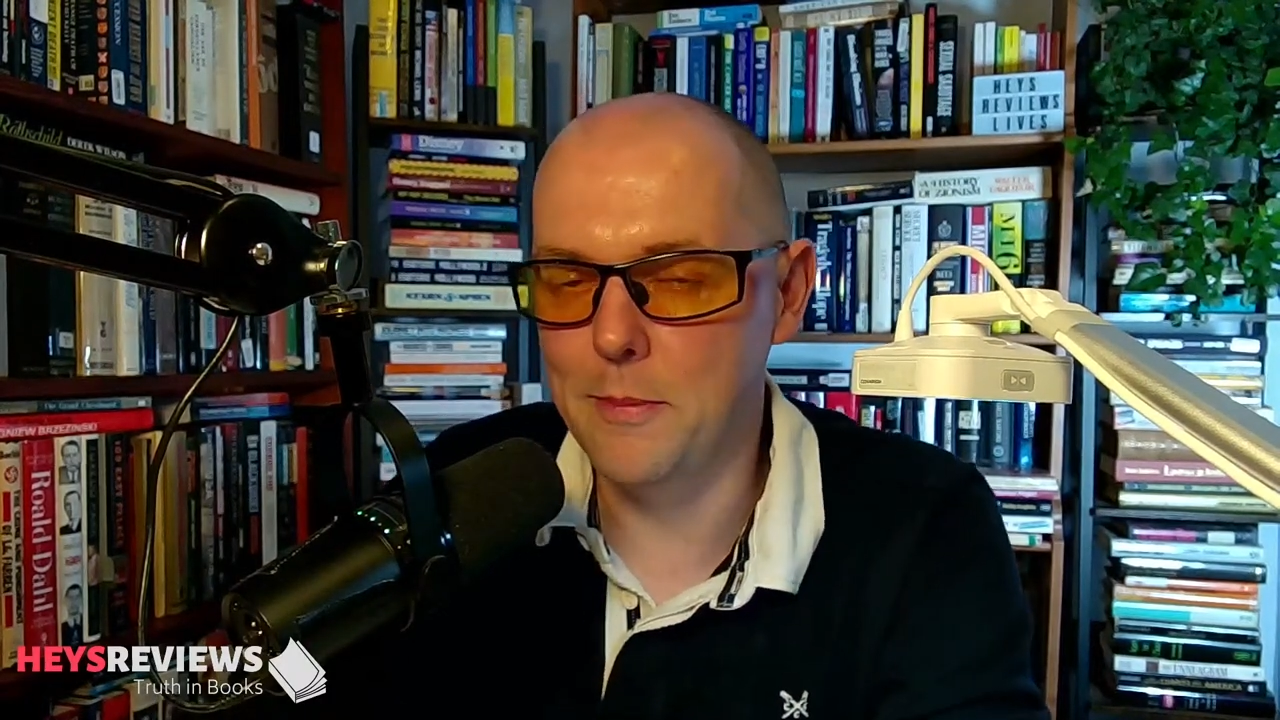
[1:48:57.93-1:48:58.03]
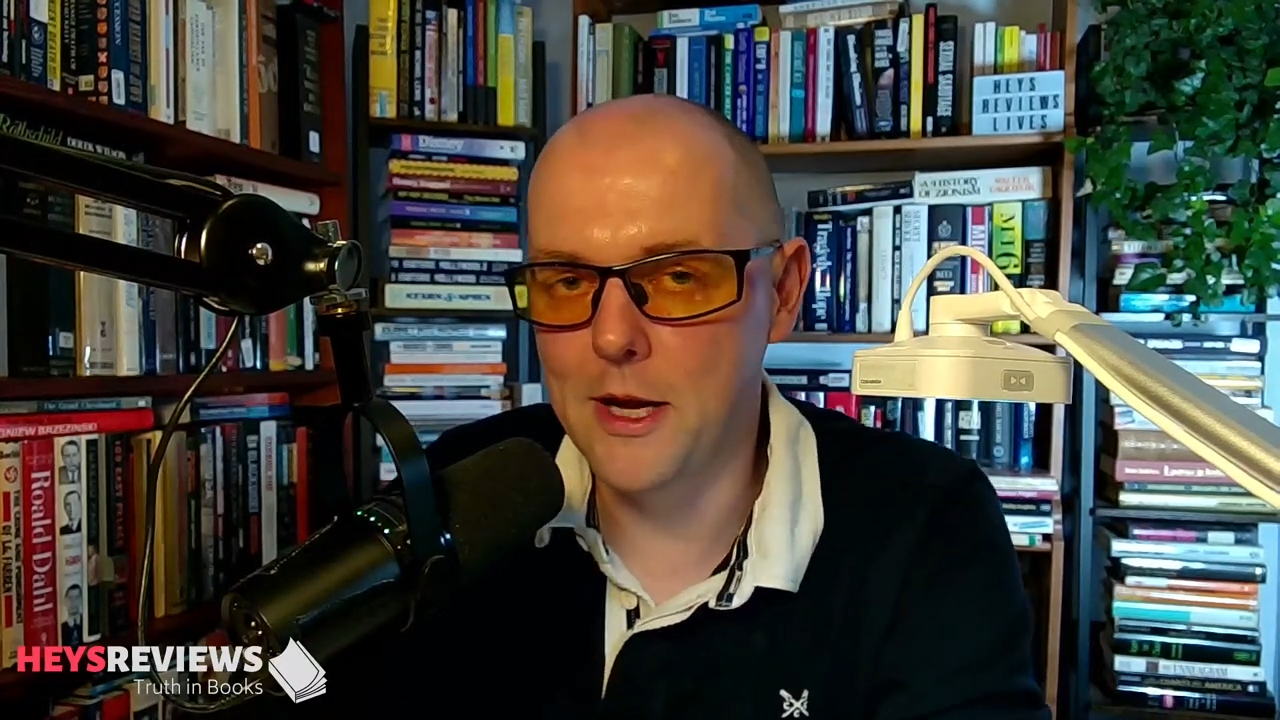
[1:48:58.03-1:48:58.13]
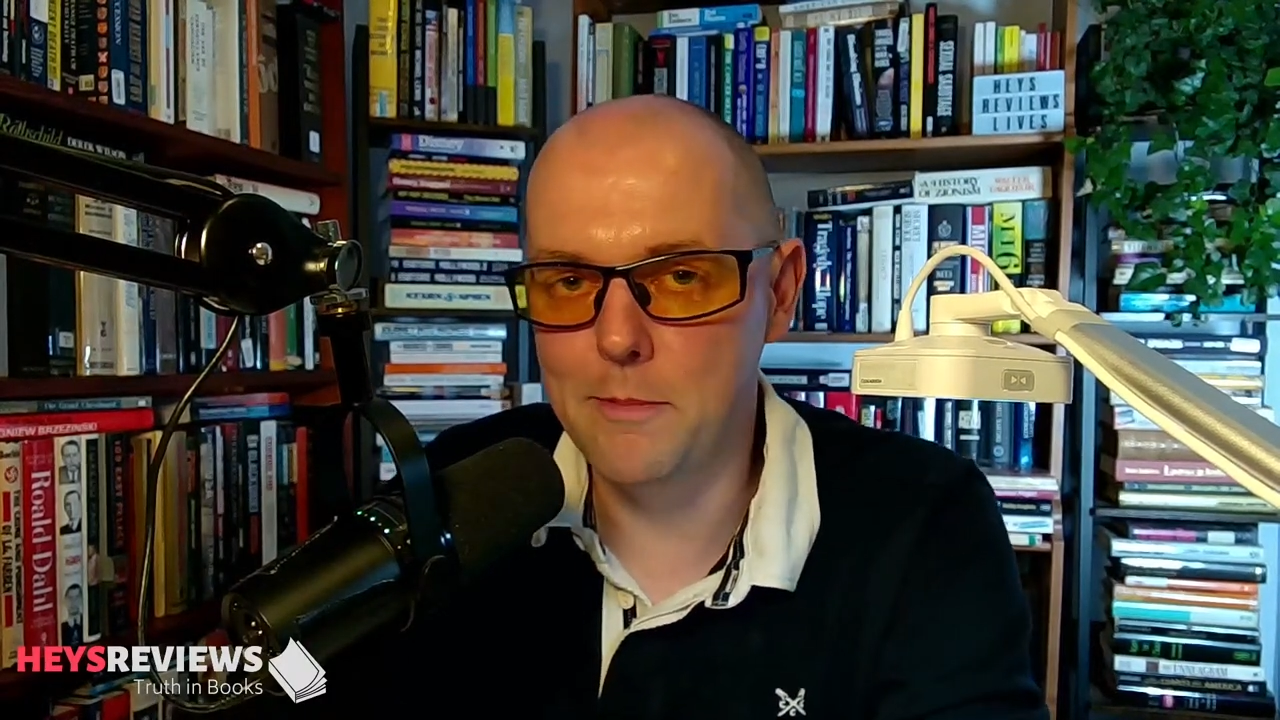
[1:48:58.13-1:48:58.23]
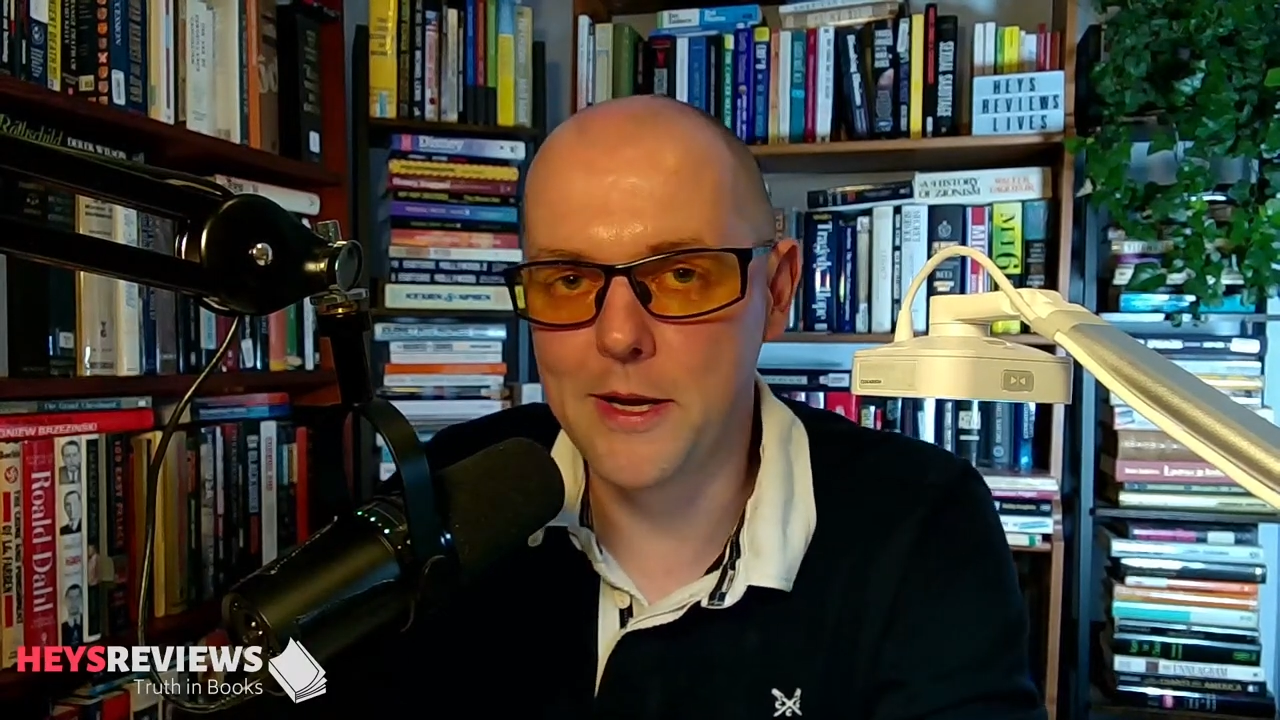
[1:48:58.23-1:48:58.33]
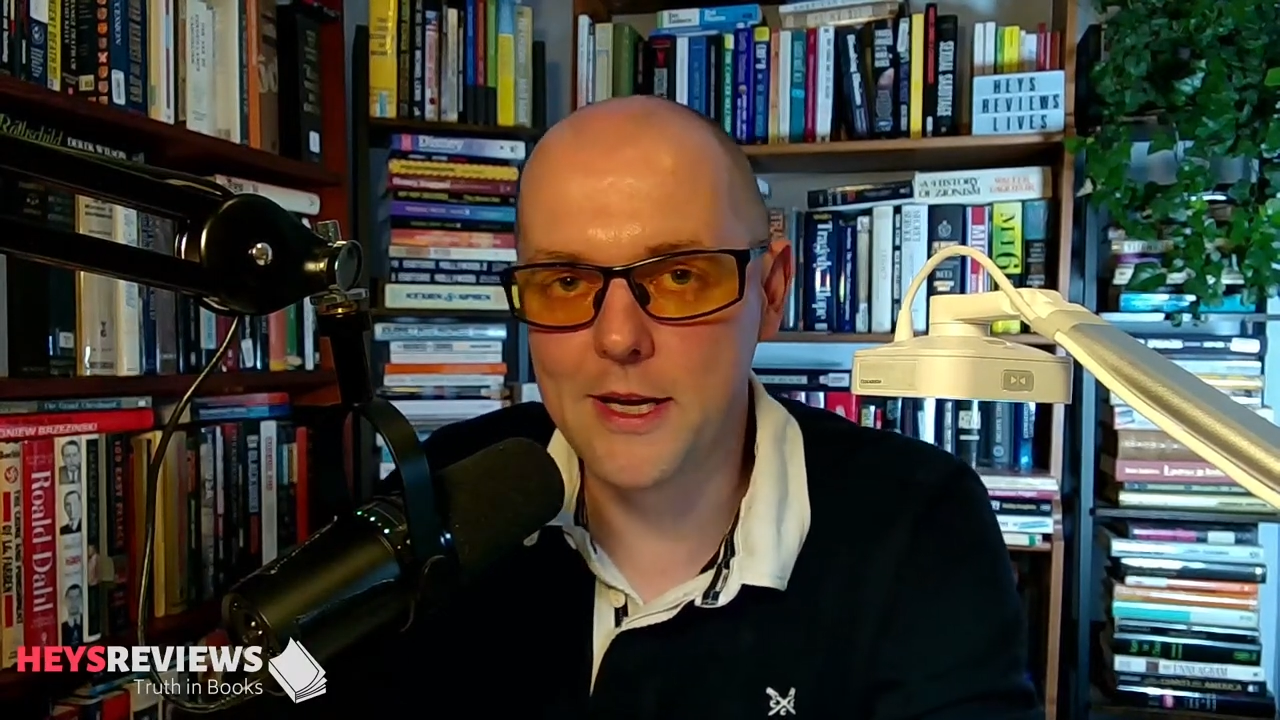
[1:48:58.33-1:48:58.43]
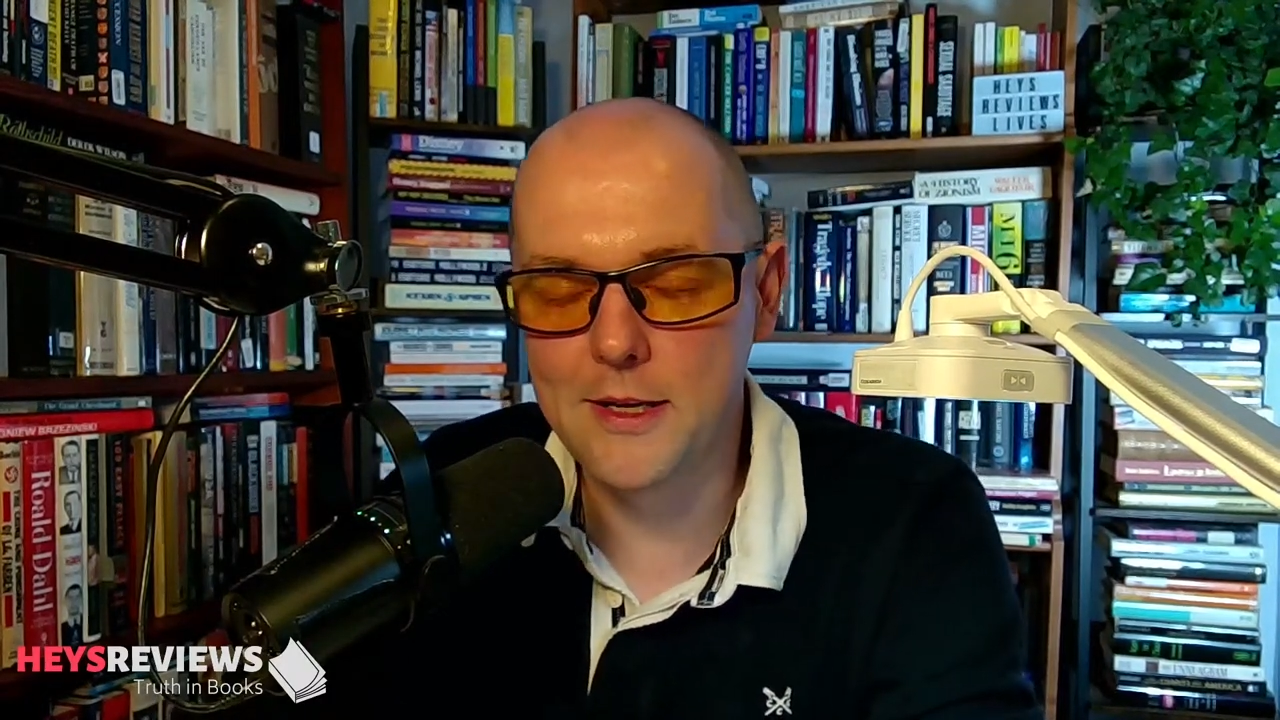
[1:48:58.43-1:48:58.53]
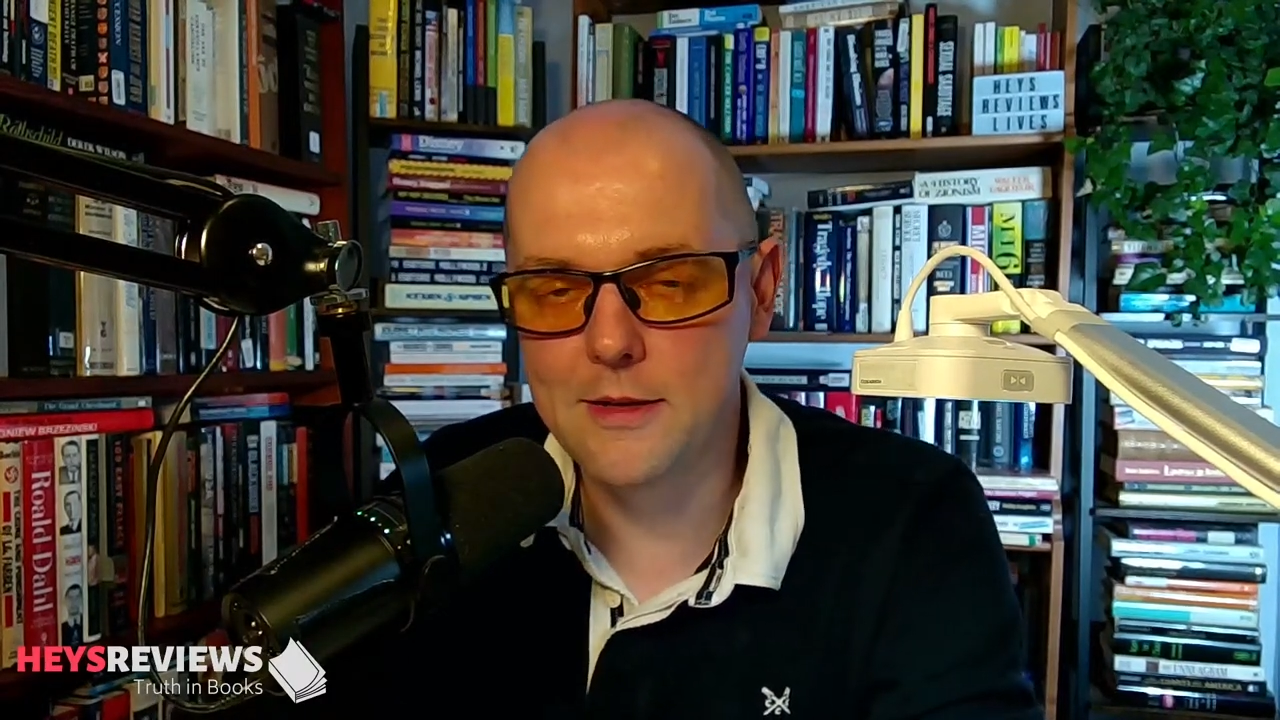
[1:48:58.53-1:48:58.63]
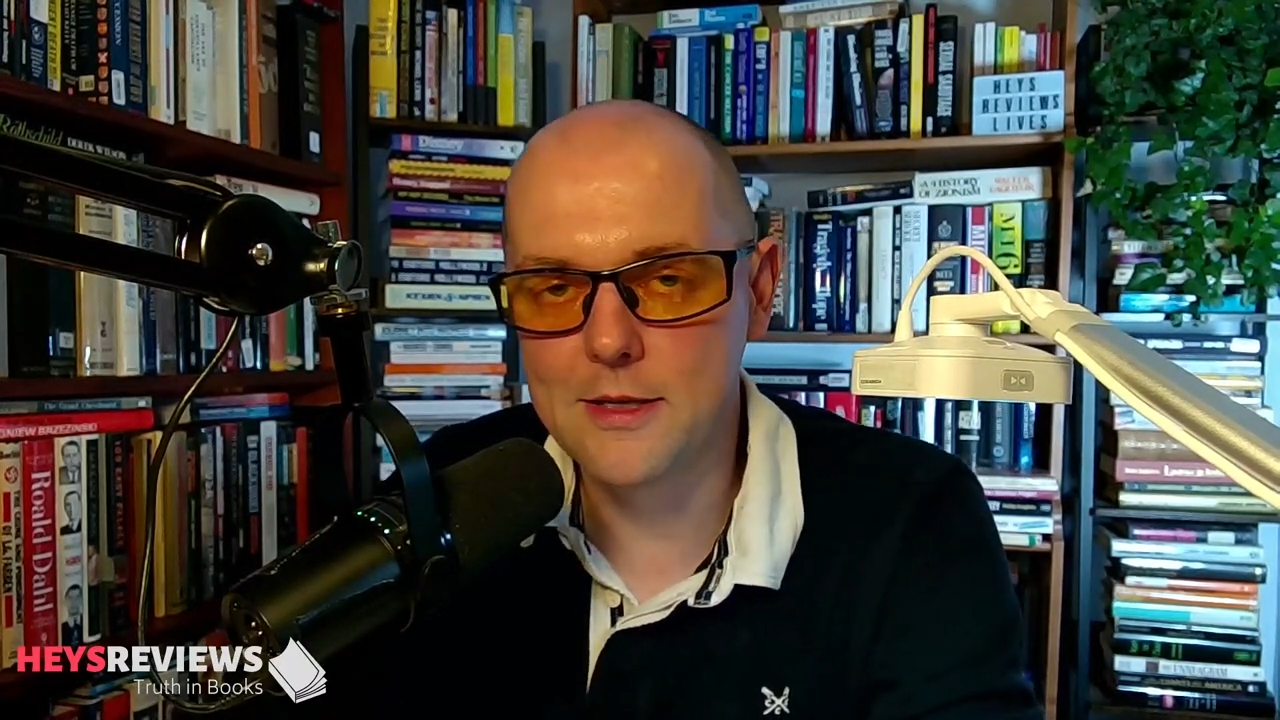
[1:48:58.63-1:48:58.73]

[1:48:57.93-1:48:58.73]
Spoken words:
Pay Piggy